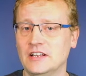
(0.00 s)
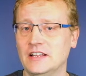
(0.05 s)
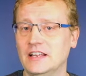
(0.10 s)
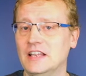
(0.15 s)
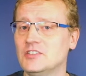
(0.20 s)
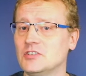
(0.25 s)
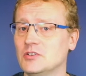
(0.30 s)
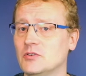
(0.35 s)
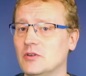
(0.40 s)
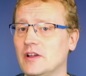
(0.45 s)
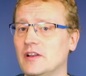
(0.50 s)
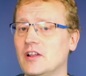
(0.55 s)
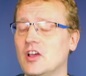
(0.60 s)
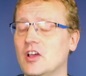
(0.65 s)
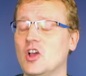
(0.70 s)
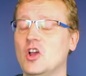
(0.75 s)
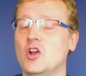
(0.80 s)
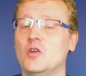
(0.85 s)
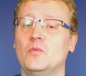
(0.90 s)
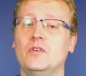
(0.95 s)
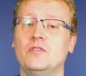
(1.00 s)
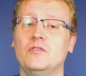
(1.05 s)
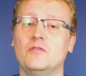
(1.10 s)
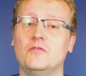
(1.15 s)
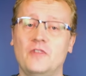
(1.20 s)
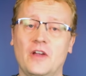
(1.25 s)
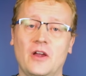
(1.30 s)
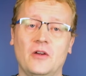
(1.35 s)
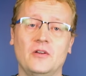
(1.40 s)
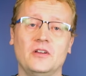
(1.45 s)
and integrate with
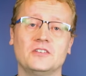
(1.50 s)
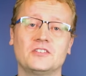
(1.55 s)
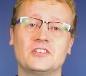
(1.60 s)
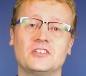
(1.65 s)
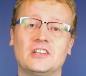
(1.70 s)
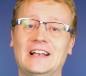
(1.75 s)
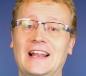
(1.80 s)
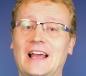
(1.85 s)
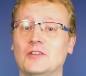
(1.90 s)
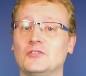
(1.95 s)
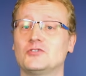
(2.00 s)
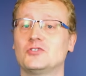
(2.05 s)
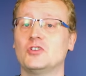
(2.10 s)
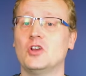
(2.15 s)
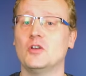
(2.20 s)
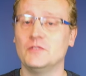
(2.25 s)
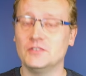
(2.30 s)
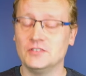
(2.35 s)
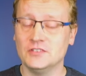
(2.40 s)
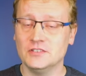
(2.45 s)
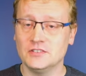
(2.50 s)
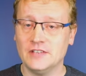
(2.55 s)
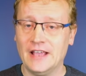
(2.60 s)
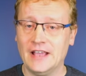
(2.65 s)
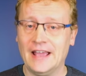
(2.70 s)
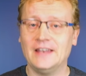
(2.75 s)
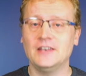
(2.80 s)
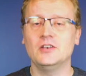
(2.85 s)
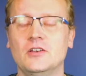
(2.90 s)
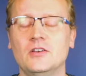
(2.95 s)
various cloud services.
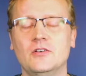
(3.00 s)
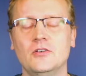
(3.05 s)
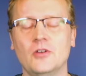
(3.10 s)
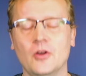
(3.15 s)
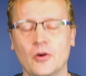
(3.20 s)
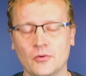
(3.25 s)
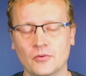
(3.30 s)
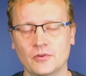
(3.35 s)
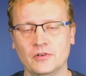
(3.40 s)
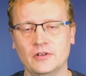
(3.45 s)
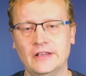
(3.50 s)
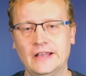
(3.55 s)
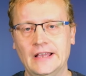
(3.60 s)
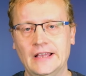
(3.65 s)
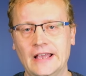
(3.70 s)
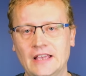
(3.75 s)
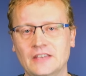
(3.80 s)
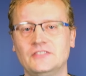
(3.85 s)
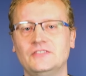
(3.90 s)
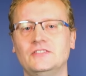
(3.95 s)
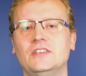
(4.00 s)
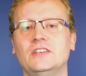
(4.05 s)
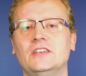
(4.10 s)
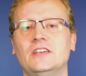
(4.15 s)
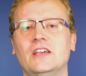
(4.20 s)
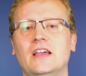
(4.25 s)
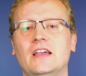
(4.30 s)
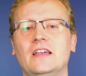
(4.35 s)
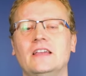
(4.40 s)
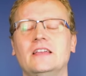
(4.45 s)
And no,
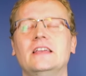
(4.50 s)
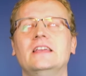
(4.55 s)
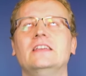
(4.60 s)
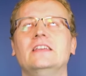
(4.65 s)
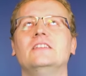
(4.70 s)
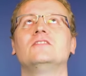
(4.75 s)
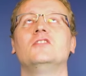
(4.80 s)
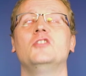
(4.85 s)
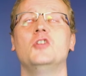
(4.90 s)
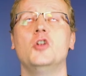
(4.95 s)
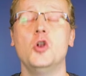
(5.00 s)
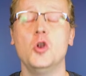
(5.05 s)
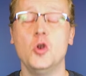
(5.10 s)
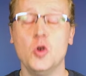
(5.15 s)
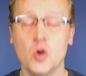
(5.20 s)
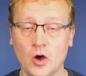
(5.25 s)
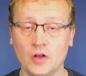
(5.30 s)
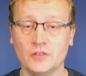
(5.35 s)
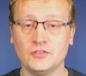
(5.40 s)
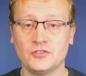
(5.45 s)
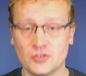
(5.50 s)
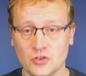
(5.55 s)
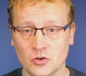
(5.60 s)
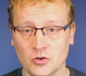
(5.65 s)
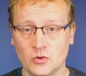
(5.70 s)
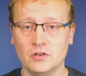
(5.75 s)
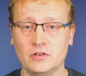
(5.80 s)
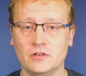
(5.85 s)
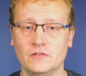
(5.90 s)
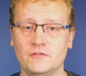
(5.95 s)
SDK is not
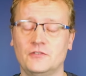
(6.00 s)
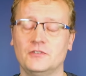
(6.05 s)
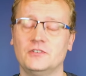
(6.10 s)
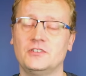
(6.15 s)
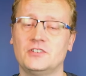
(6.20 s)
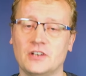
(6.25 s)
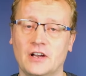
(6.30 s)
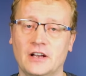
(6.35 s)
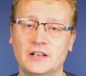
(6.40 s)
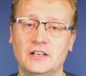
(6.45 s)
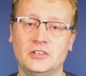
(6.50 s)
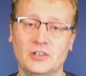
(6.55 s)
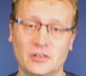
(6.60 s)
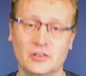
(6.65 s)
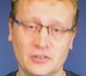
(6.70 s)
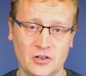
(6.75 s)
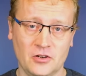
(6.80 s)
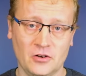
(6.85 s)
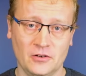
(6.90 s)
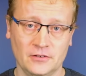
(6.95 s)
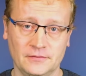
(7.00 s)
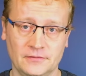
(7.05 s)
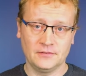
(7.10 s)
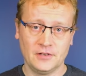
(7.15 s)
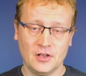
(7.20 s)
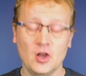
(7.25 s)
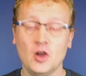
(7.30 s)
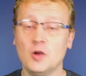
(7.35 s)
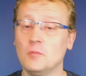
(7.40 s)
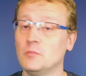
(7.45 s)
short for Shiny Donkey Kong,
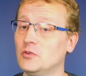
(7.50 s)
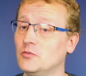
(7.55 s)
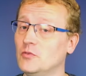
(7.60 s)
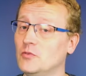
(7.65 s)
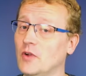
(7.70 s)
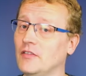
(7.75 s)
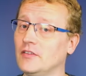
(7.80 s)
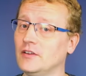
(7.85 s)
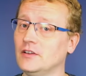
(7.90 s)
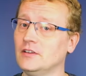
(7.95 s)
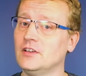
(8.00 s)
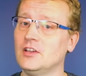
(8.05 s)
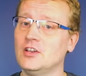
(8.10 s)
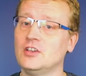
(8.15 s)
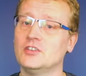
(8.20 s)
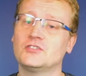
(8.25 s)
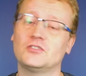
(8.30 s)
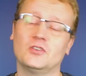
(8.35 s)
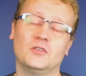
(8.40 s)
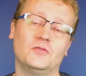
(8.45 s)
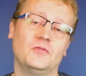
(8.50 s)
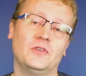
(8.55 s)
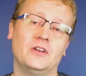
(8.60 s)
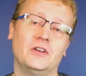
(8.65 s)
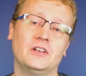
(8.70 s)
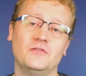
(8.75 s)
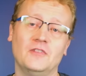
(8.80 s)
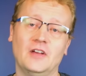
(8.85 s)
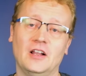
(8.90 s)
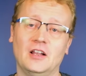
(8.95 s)
but rather Software
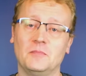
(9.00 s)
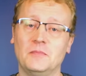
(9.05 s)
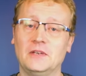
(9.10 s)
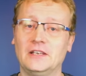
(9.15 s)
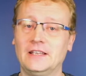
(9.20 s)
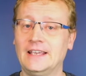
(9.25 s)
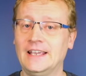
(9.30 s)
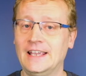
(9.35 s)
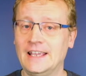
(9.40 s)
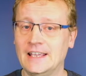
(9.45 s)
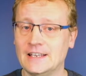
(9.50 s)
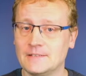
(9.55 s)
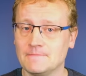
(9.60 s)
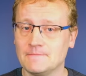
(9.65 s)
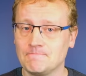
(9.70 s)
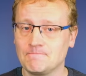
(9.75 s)
Development Kit.